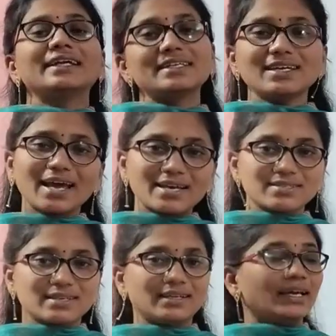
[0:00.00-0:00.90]
it is an
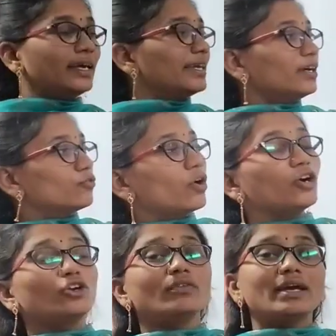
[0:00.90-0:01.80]
acid. Here
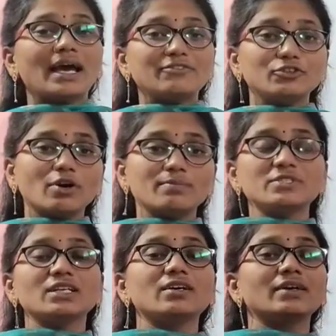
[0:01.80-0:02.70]
what do we have to
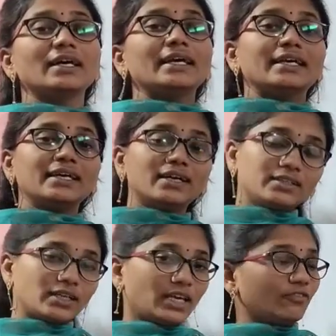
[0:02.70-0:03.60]
observe?
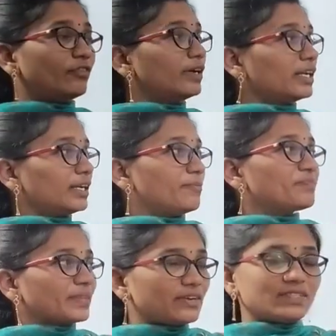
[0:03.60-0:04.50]
Here if
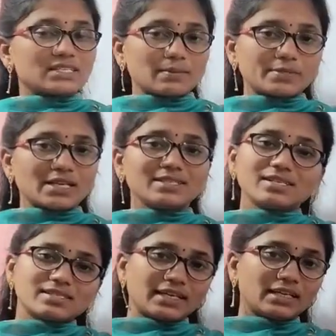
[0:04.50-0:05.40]
the
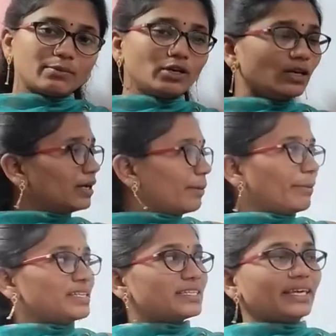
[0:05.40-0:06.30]
substance is eatable,
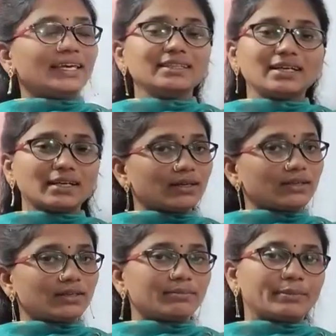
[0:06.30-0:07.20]
by seeing
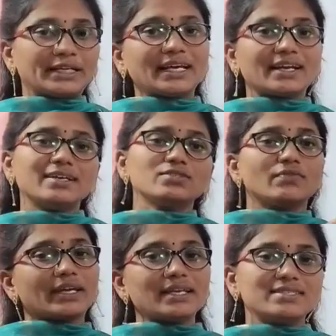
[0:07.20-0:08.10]
their bitterness
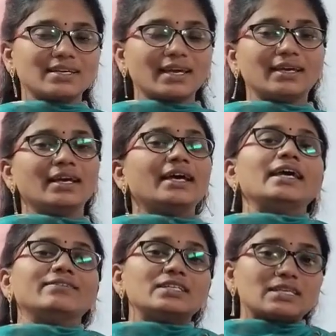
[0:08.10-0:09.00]
we can say.
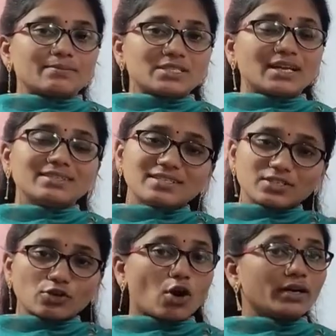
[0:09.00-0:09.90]
If the substance
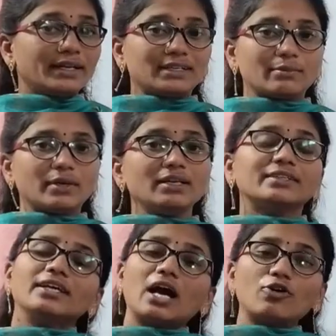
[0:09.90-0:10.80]
is not
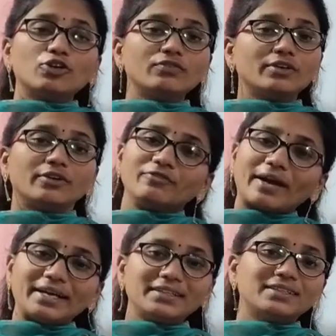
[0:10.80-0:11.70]
eatable, then how do we
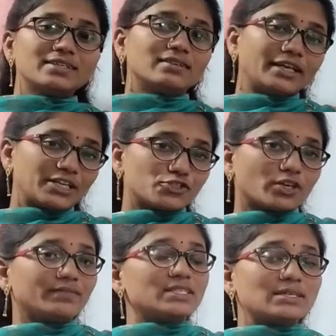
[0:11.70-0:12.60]
find the
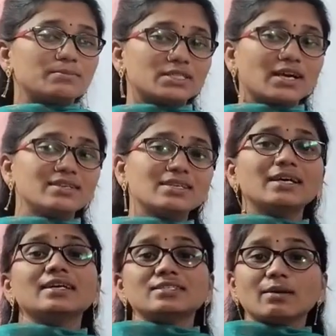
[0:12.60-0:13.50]
nature of the substance?
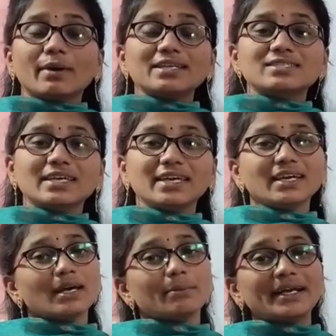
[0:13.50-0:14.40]
So by
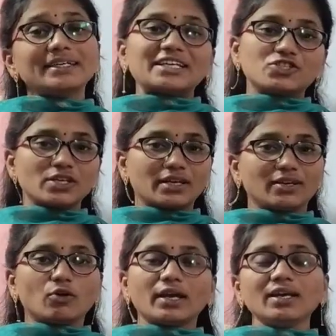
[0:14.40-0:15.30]
seeing or by
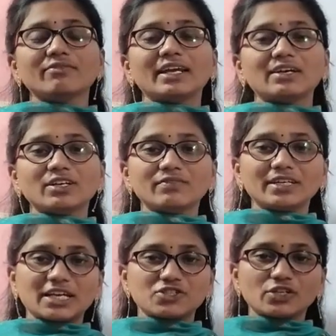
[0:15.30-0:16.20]
touching. Okay, whenever
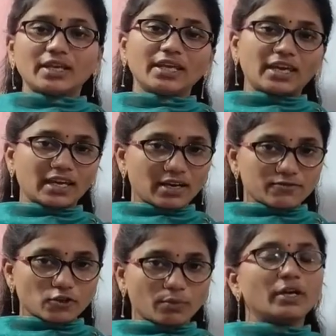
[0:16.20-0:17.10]
we touch any cake
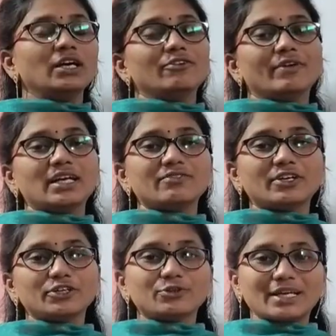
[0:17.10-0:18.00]
of soap,
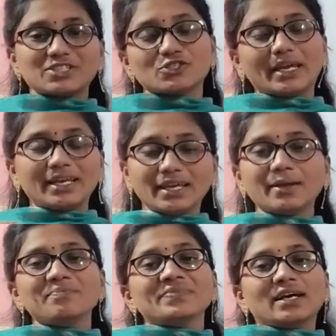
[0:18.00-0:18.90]
whenever you touch
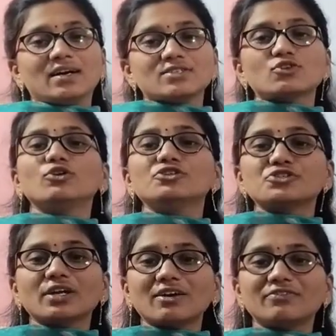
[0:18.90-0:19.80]
any solution